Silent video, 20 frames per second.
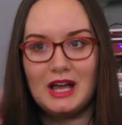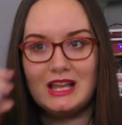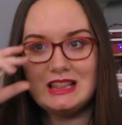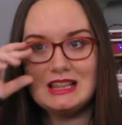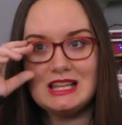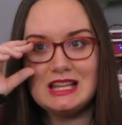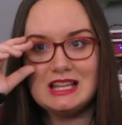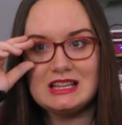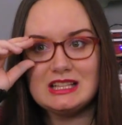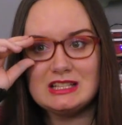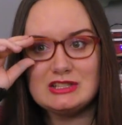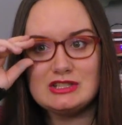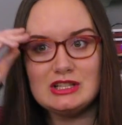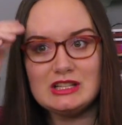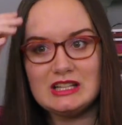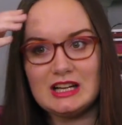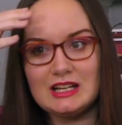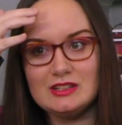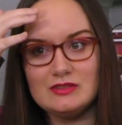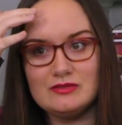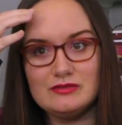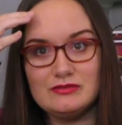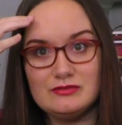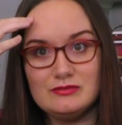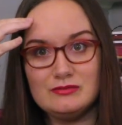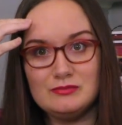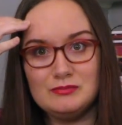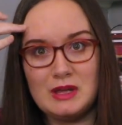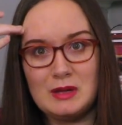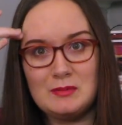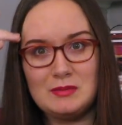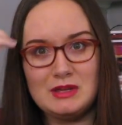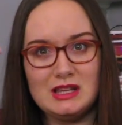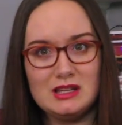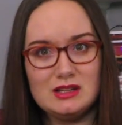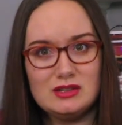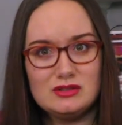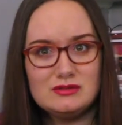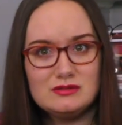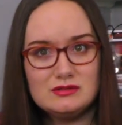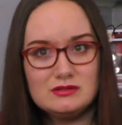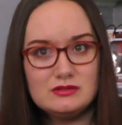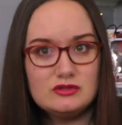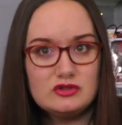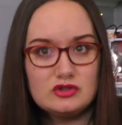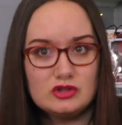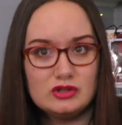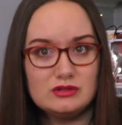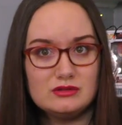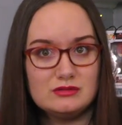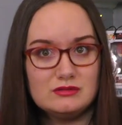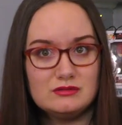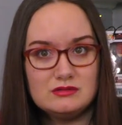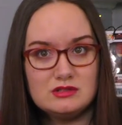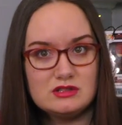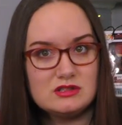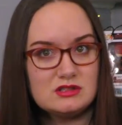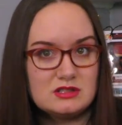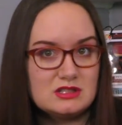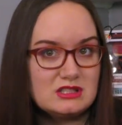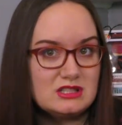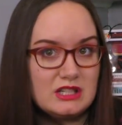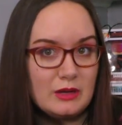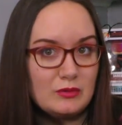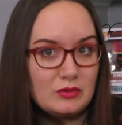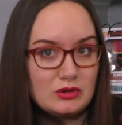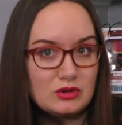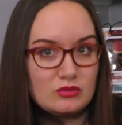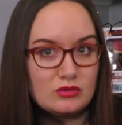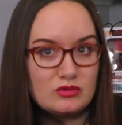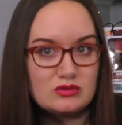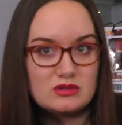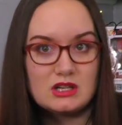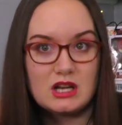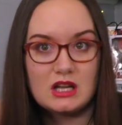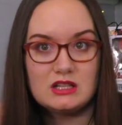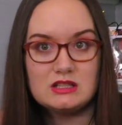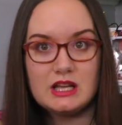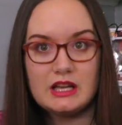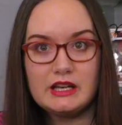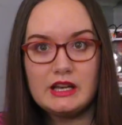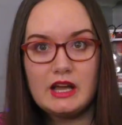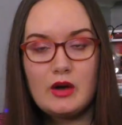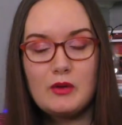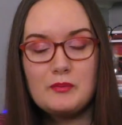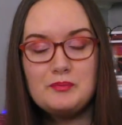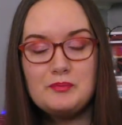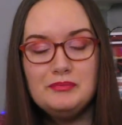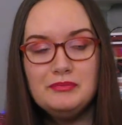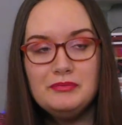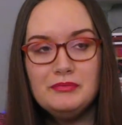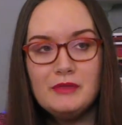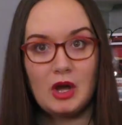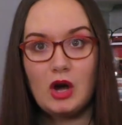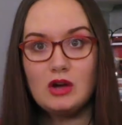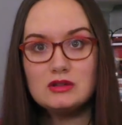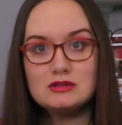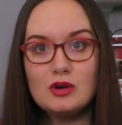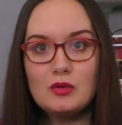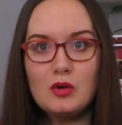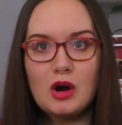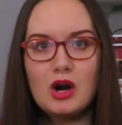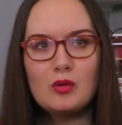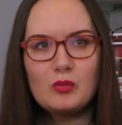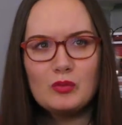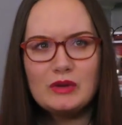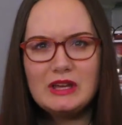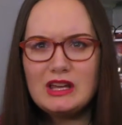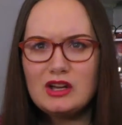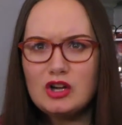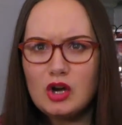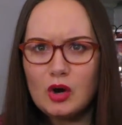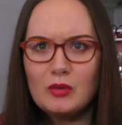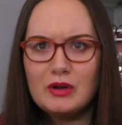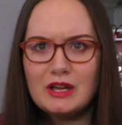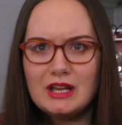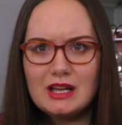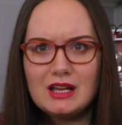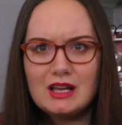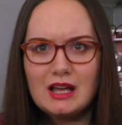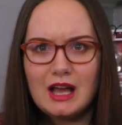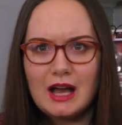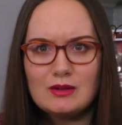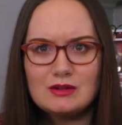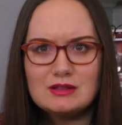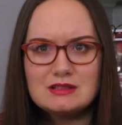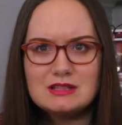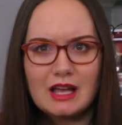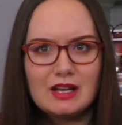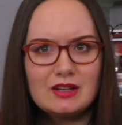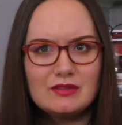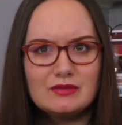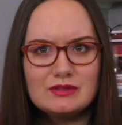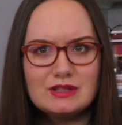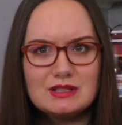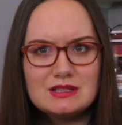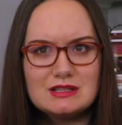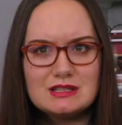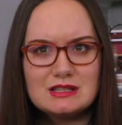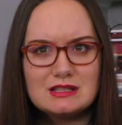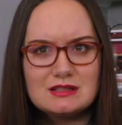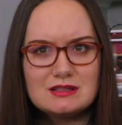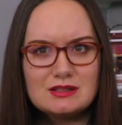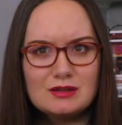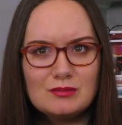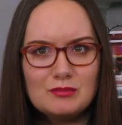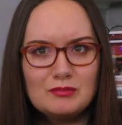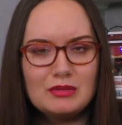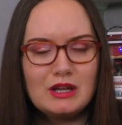I think that she kind of maybe should just stay with the Rocinante now. Also, are we going outside of the system?